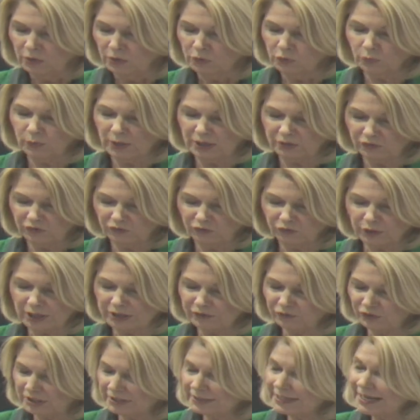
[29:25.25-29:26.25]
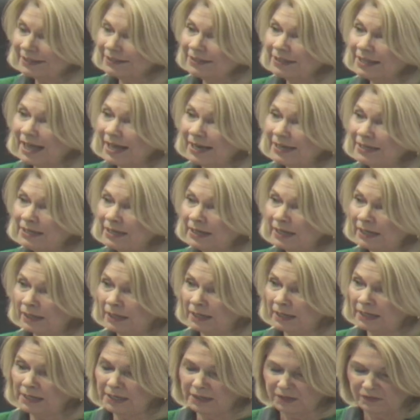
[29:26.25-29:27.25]
The registration deadline
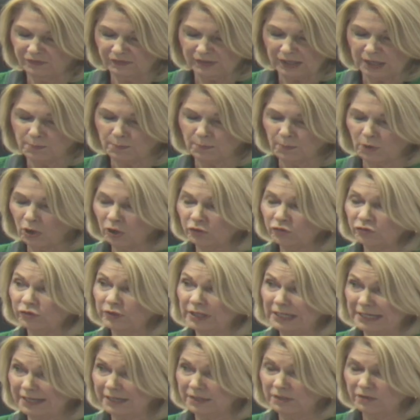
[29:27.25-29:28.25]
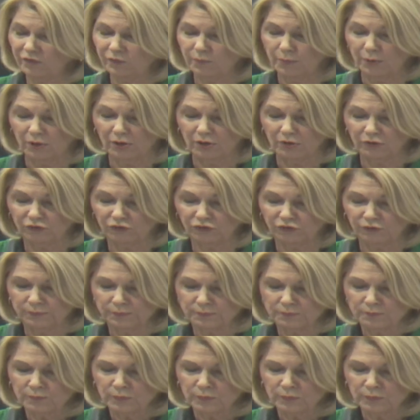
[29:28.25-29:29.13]
is March, the end of March.